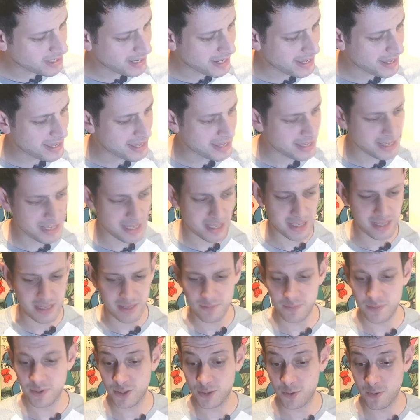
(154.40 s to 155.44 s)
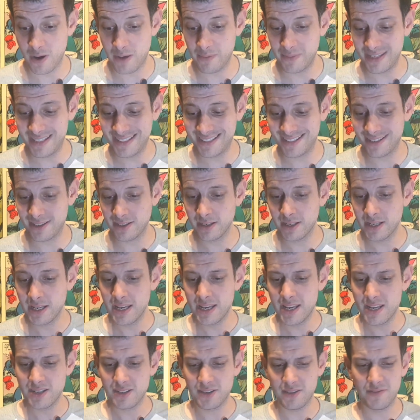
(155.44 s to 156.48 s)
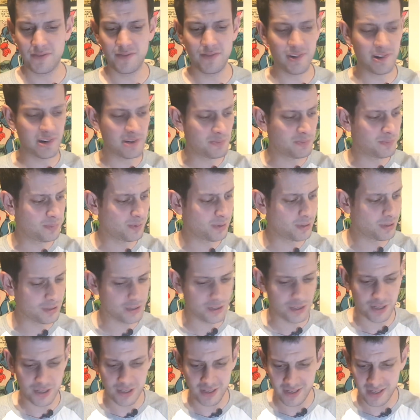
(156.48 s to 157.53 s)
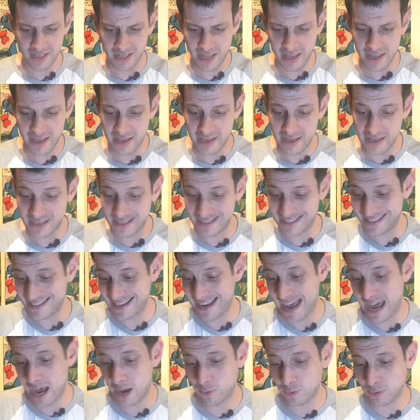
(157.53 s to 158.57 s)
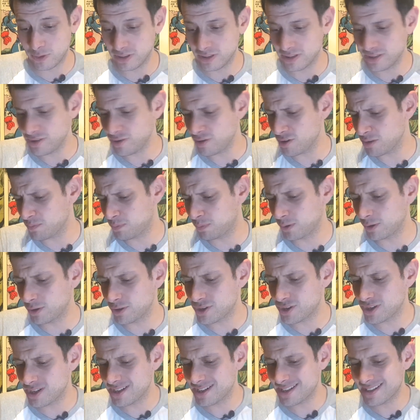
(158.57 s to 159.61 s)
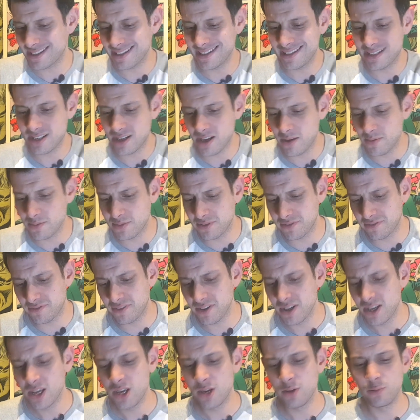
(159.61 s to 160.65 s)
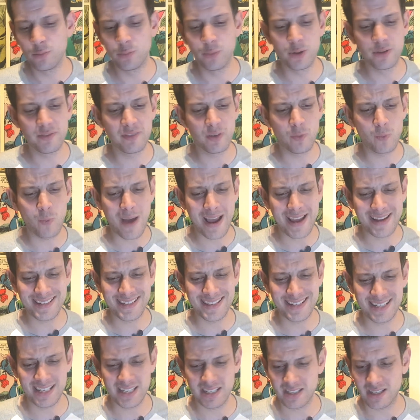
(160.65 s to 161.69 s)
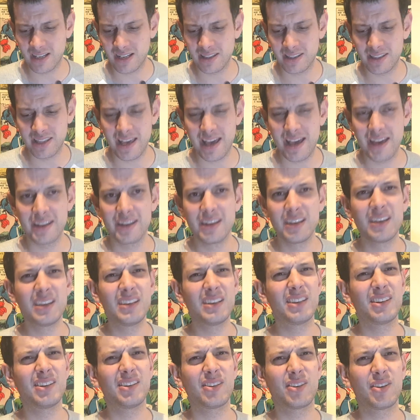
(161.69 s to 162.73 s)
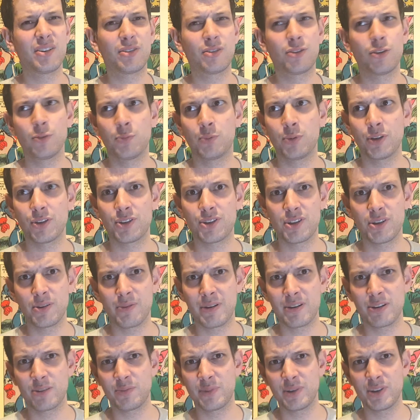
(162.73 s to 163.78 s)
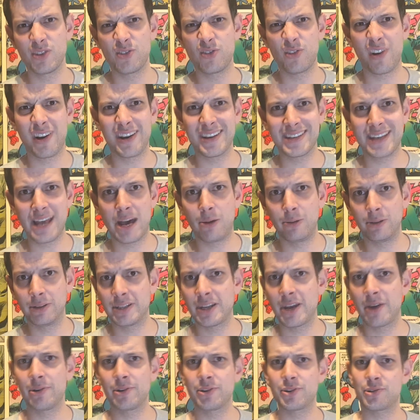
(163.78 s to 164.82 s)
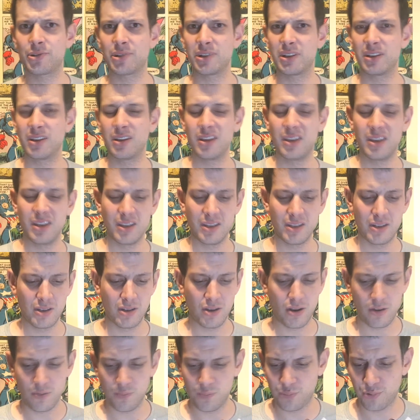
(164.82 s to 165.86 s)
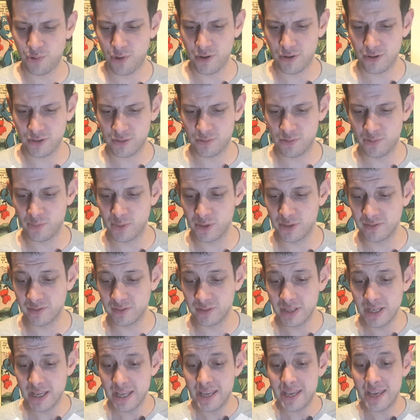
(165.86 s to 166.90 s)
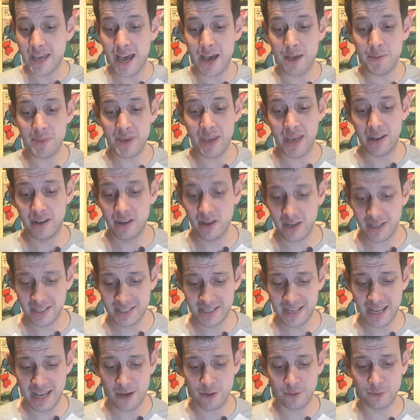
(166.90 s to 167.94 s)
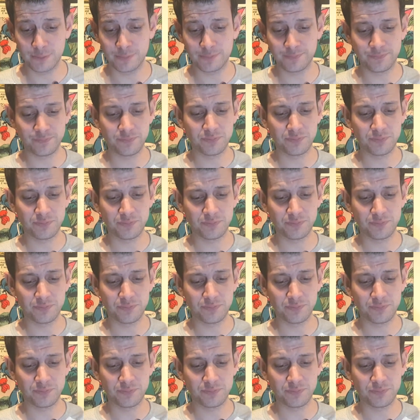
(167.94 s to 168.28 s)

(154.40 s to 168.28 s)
per square meter. So very plush towel. Not the plushest in terms of removing waxes, things like that. You go too plush, you end up in drying towel territory, not product removal. But yeah, nice towel,